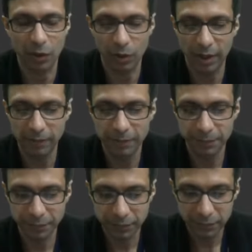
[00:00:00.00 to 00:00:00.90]
Okay.
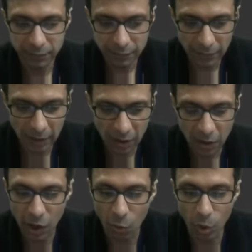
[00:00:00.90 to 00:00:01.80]

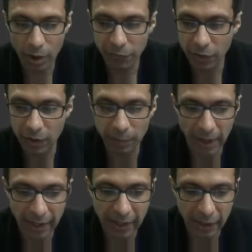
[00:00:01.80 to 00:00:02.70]
Now, what if we
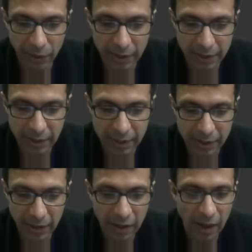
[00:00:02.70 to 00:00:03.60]
combine, like we
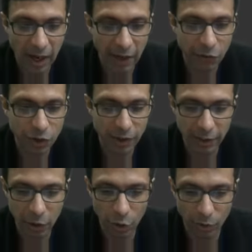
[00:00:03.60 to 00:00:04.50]
discussed, hydrogen
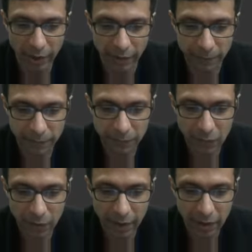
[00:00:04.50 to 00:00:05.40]
and chlorine,
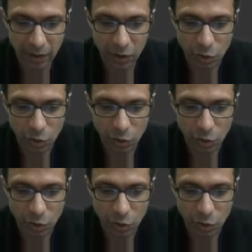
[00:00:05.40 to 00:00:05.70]
right?